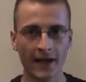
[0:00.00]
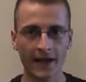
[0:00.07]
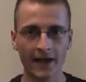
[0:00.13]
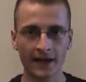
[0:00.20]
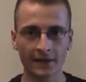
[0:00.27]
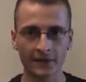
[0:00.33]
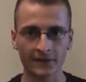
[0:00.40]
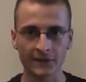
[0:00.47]

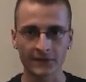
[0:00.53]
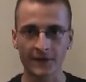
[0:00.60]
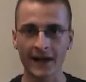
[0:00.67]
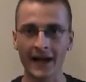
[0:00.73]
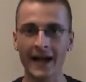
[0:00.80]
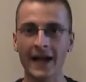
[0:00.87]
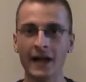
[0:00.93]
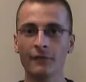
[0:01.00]
and
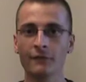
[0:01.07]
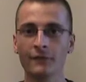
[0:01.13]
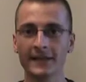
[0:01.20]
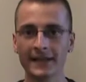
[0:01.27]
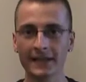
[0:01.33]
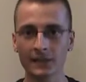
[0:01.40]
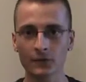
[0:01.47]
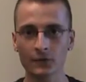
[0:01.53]
I
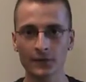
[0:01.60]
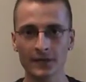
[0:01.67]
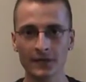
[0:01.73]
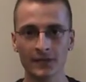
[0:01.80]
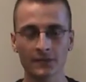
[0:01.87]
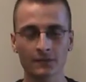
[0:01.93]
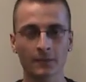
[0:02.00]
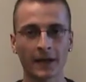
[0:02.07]
have
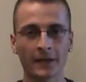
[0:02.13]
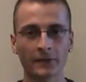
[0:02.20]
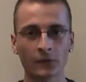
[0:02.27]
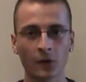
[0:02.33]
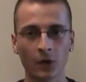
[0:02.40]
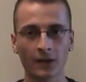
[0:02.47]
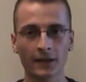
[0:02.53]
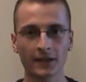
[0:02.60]
increased my
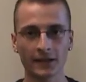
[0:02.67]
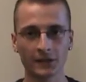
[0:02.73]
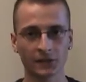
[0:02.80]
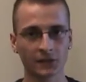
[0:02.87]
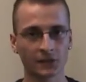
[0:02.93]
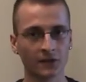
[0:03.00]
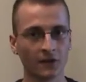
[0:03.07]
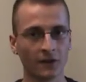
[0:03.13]

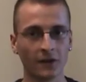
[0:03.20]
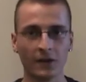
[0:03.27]
knowledge